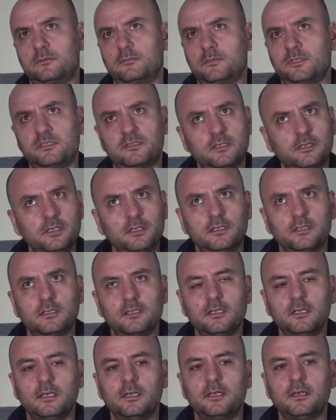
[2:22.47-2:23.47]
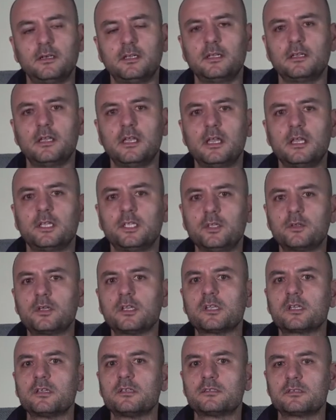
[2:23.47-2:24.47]
city. Uh, you
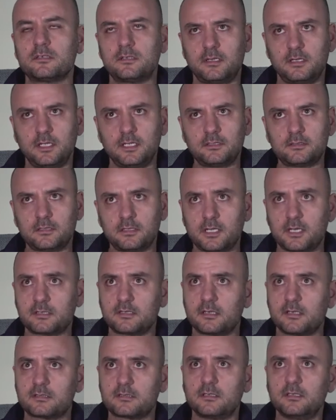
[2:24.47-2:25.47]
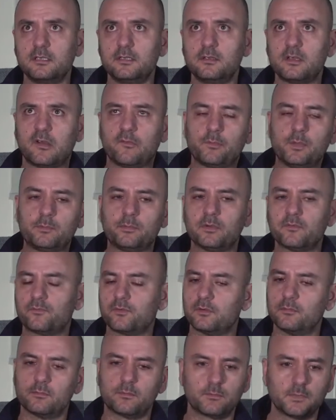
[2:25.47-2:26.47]
can consider it an international city. You have people
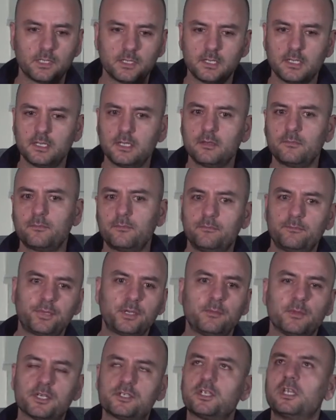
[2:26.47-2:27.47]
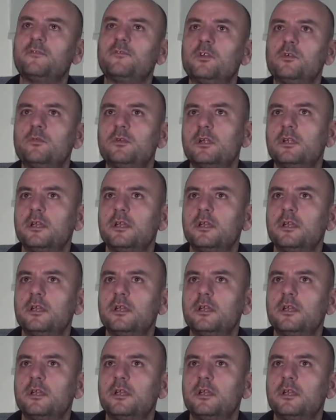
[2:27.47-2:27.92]
from pretty much everywhere.